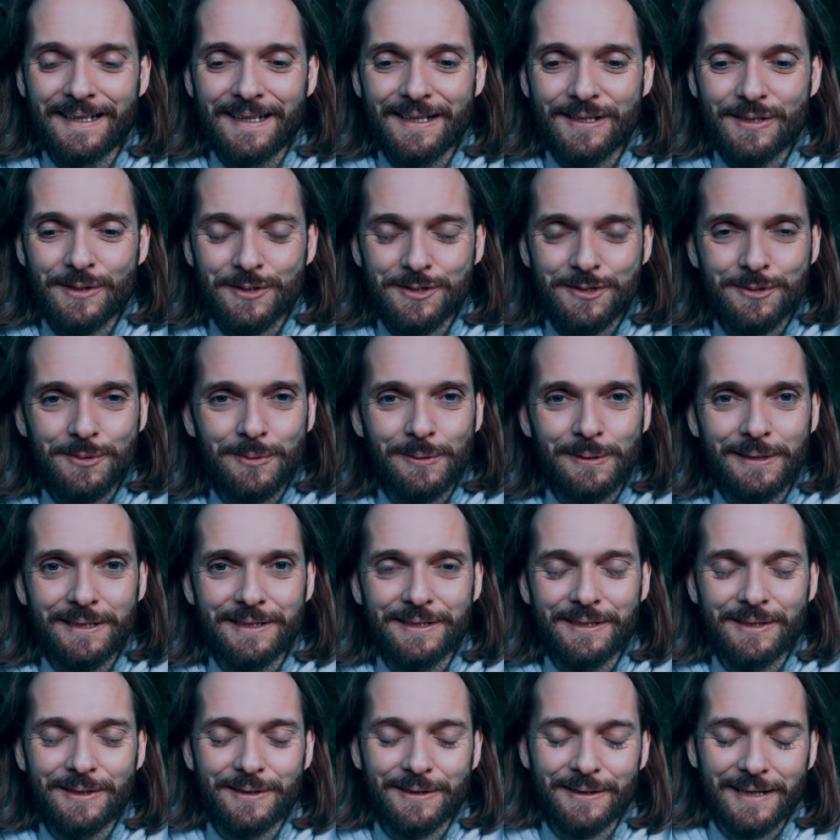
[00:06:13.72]
Your soul
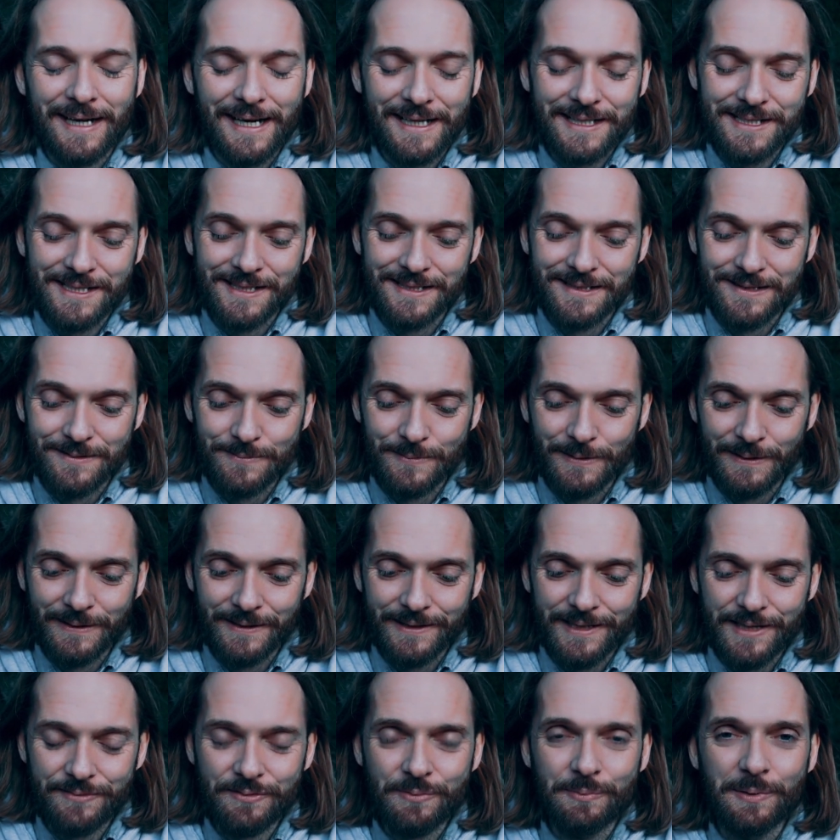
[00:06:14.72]
and your actions will
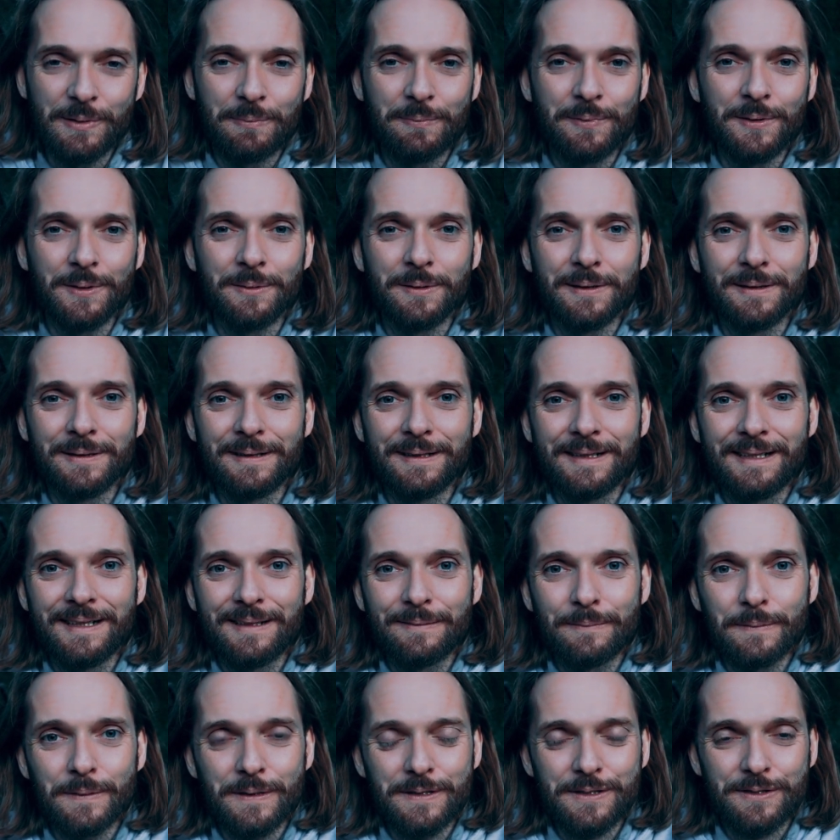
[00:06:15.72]
never be pure,
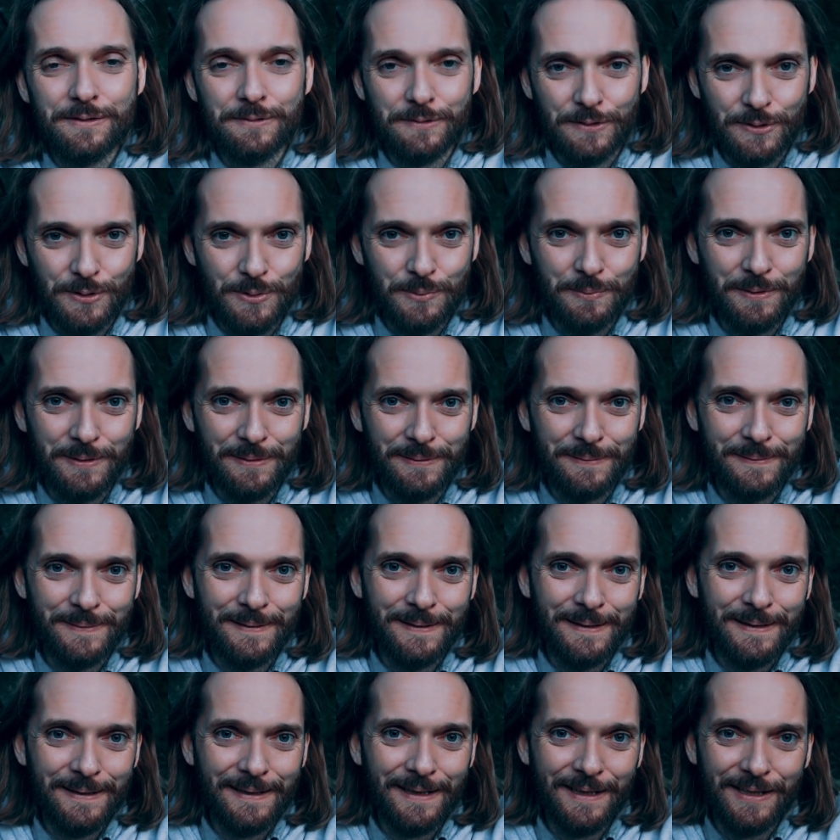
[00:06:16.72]
because you're human
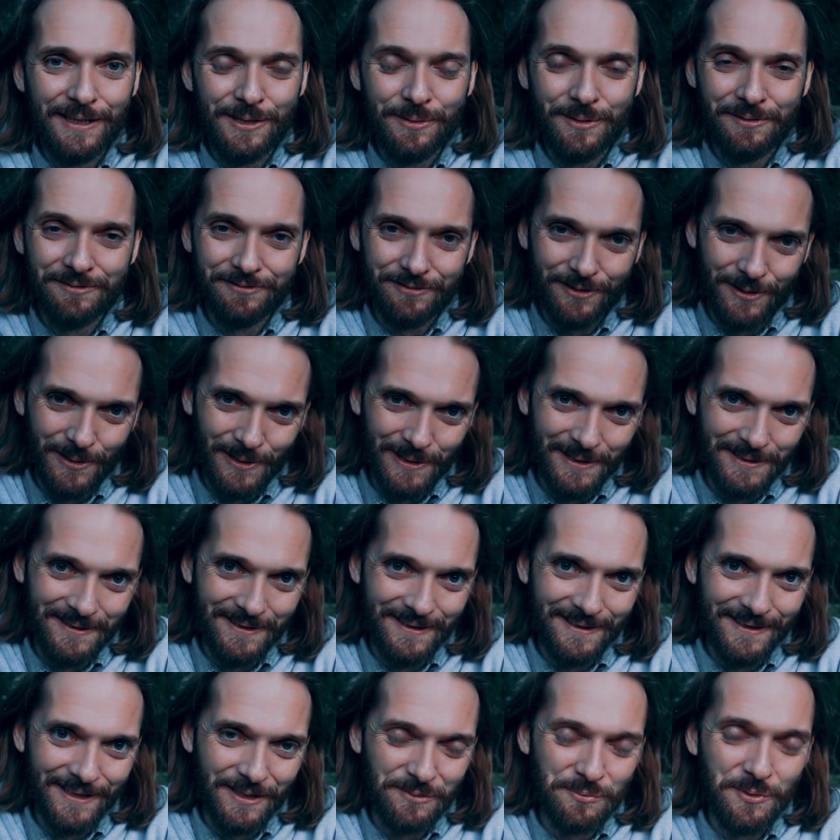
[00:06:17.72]
and you have fallen.
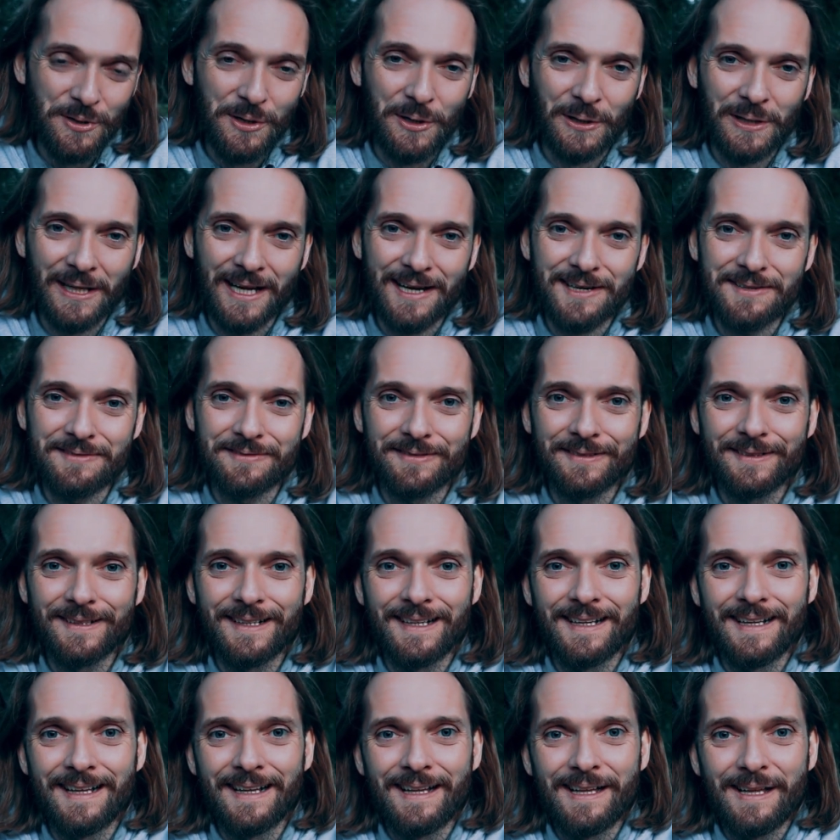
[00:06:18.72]
We all have.
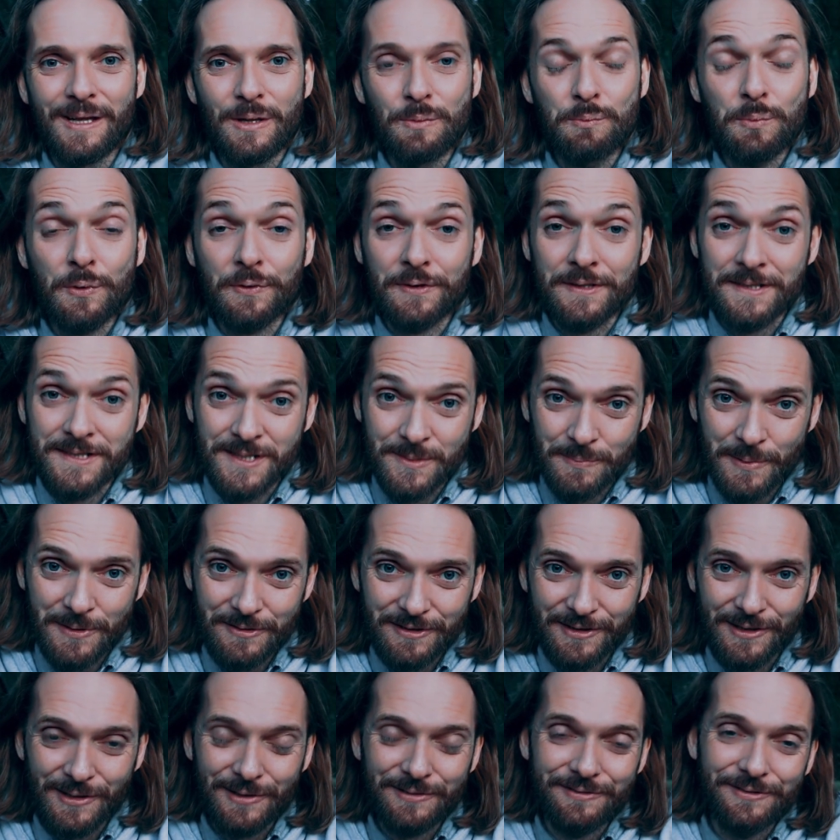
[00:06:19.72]
But the
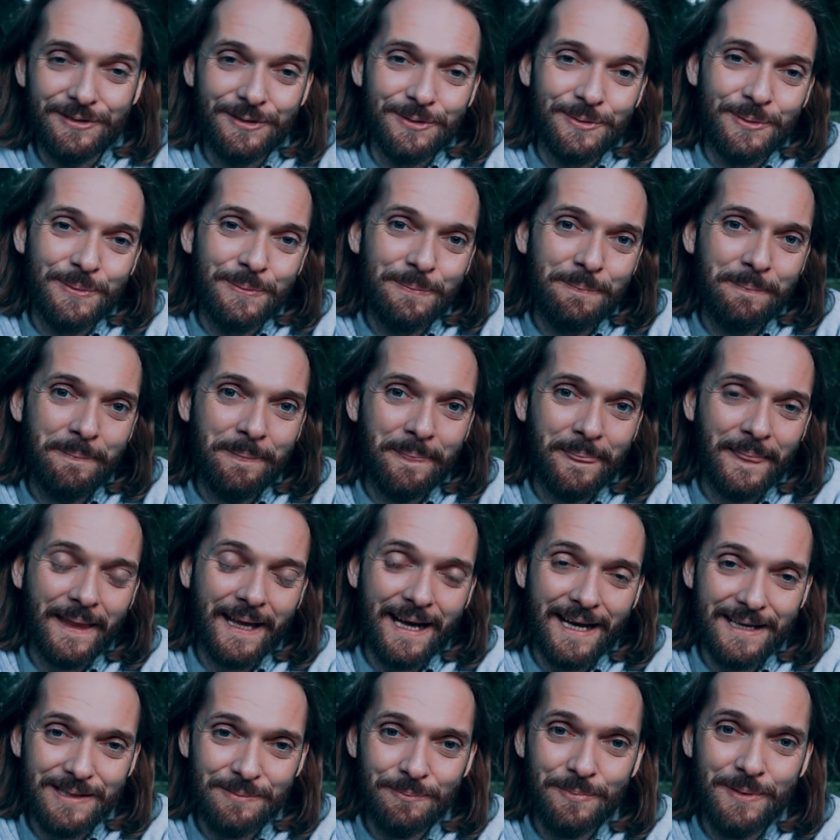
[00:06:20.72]
spirit of you
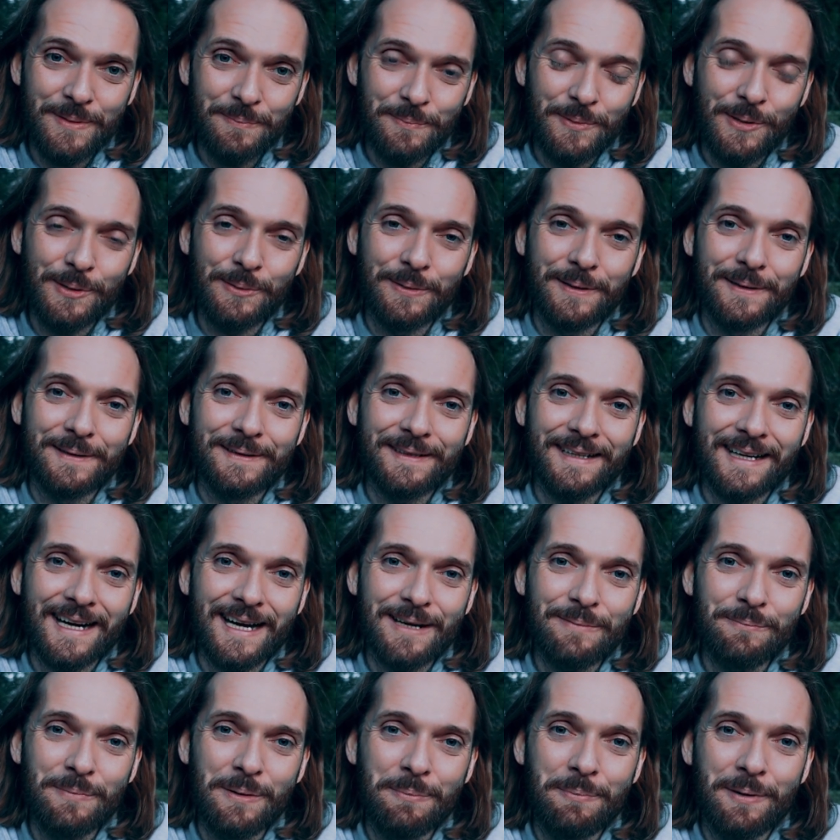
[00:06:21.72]
can be pure,
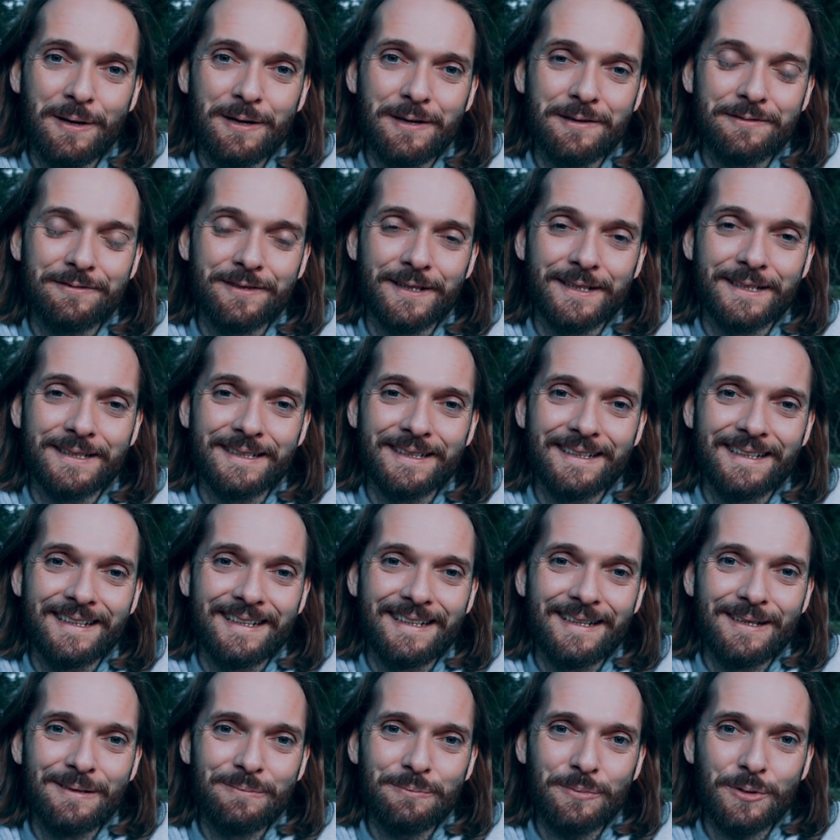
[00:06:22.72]
can be perfect.
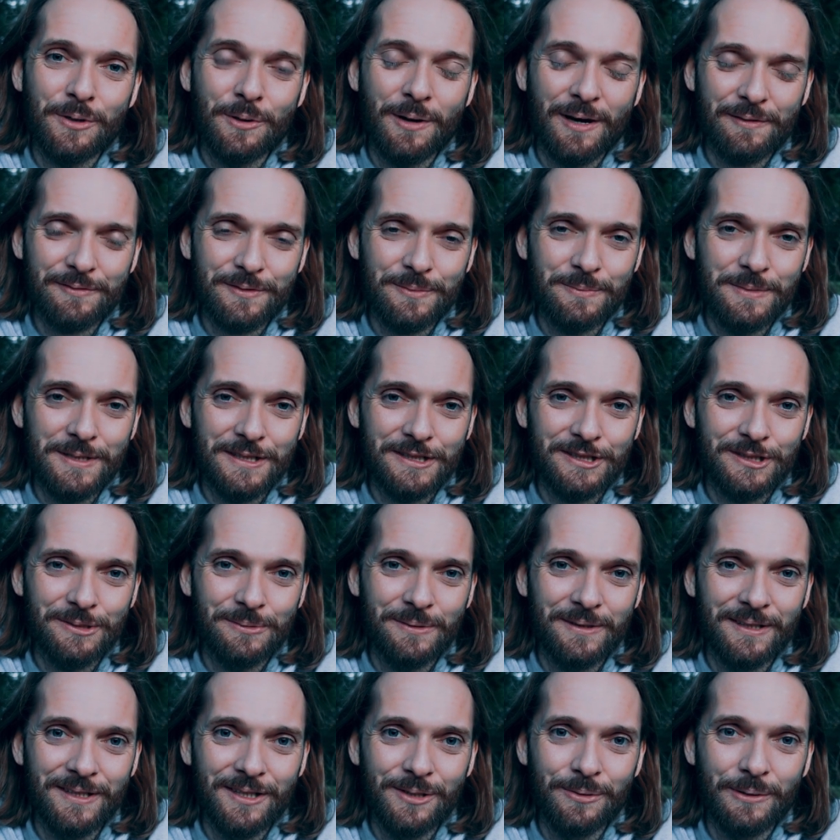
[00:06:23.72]
But you have to make
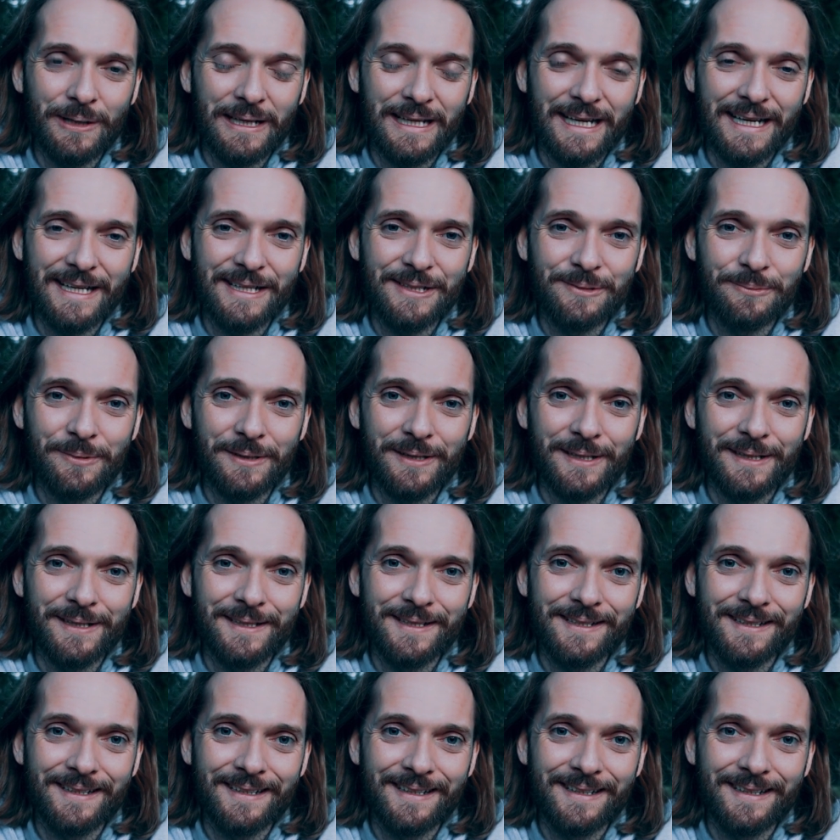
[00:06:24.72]
sure that you align with it.